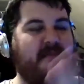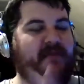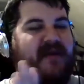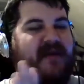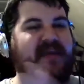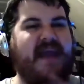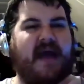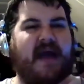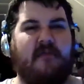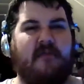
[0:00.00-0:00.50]
but
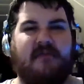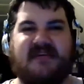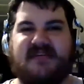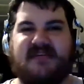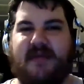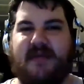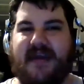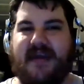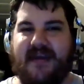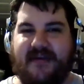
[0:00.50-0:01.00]
yeah,
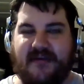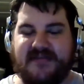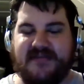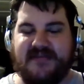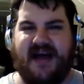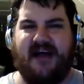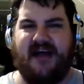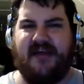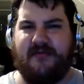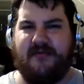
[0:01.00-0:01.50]
WrestleMania goes
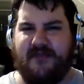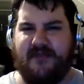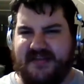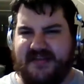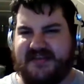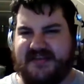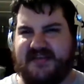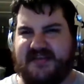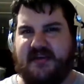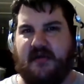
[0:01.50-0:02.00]
Hollywood
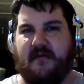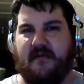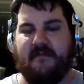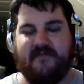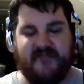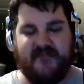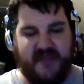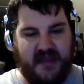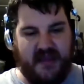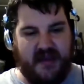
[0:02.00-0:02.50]
this year.
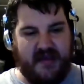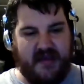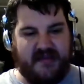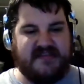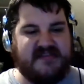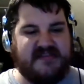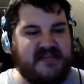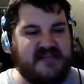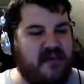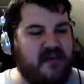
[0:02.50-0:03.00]

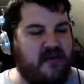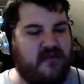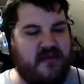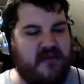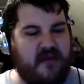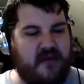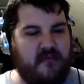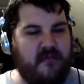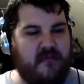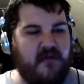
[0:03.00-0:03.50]
This is the year
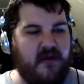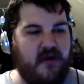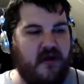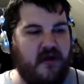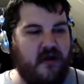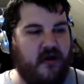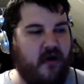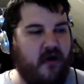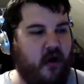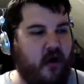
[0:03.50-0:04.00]
that
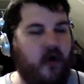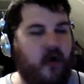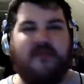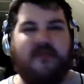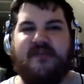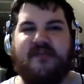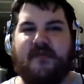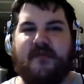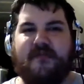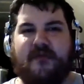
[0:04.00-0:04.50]
all
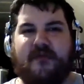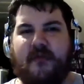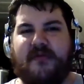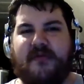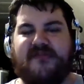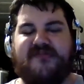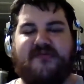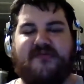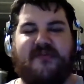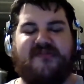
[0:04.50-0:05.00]
the
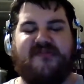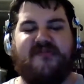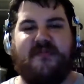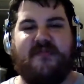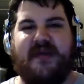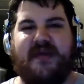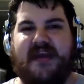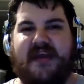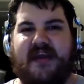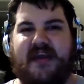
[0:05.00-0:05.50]
promos for
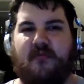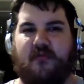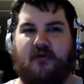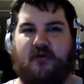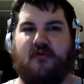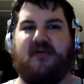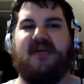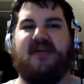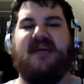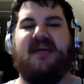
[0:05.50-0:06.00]
WrestleMania
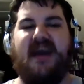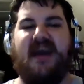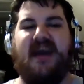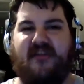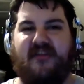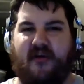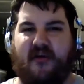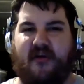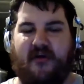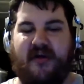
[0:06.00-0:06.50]
were
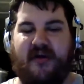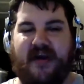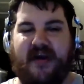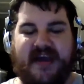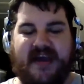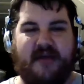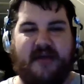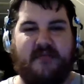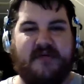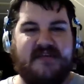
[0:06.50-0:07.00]
killer.
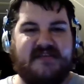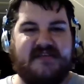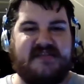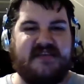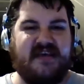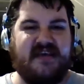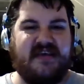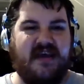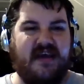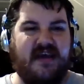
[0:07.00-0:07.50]
It
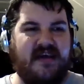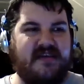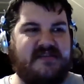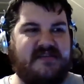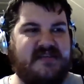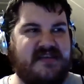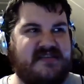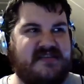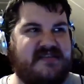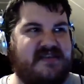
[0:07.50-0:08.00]
was
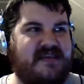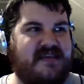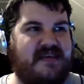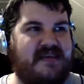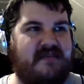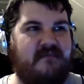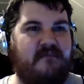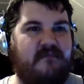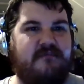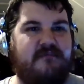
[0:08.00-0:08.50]
just
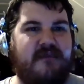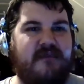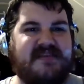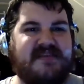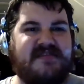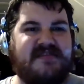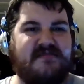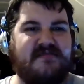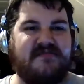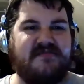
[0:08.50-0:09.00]

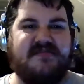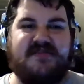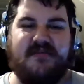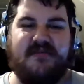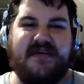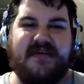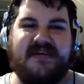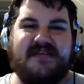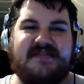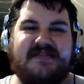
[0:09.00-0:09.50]
wrestlers
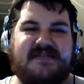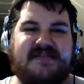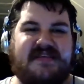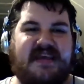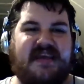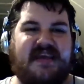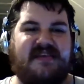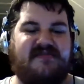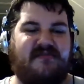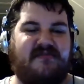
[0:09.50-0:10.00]
doing
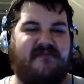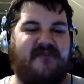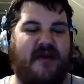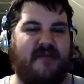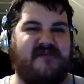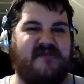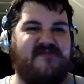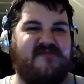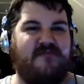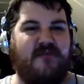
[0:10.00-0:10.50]
scenes from
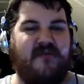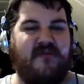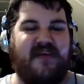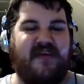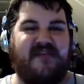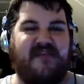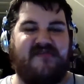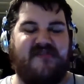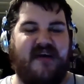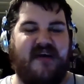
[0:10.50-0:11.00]
famous
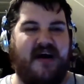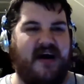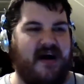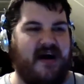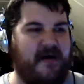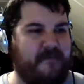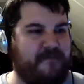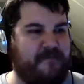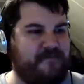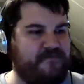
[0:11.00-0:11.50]
movies.
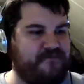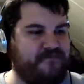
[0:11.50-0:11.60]
Um,